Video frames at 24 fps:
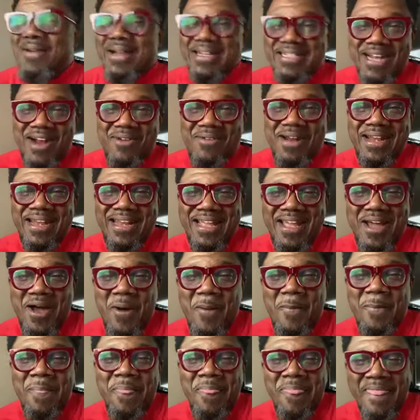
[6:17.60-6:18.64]
All right. Y'all ready to
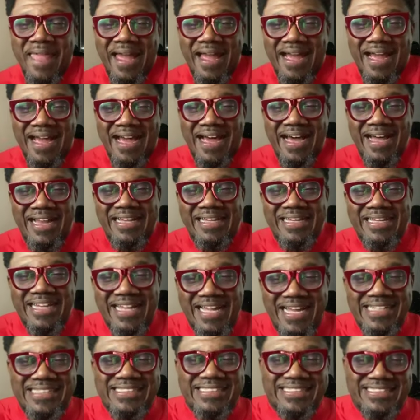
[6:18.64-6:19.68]
go?
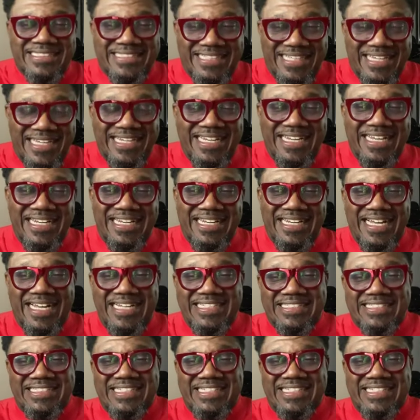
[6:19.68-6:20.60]
Let's get it.